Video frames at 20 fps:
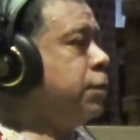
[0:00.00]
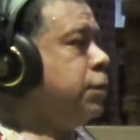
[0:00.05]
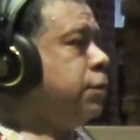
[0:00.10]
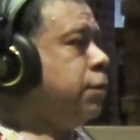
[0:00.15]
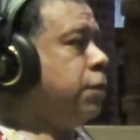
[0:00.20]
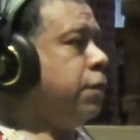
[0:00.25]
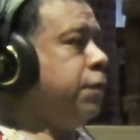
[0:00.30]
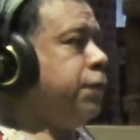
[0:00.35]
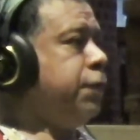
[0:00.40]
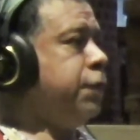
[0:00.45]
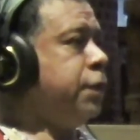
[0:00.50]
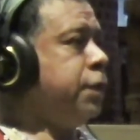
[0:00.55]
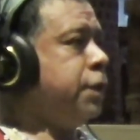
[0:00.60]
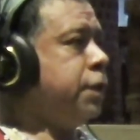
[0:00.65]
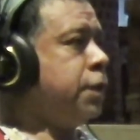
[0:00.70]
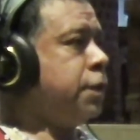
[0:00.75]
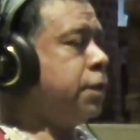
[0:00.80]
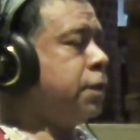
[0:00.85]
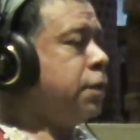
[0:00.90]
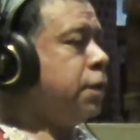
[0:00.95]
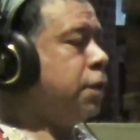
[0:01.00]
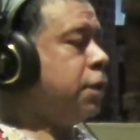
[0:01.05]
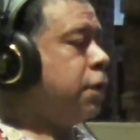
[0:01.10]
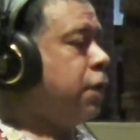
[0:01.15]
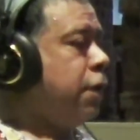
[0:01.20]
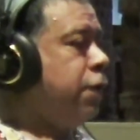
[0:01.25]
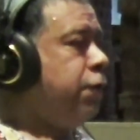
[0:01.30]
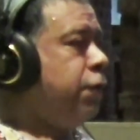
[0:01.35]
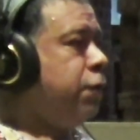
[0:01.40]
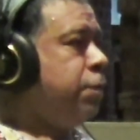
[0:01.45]
started feeling
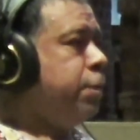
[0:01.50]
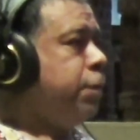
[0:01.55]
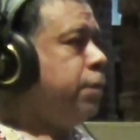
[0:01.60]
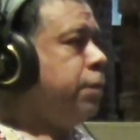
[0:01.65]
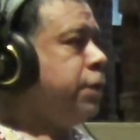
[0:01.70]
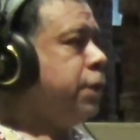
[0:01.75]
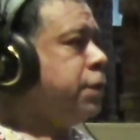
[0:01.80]
uncomfortable,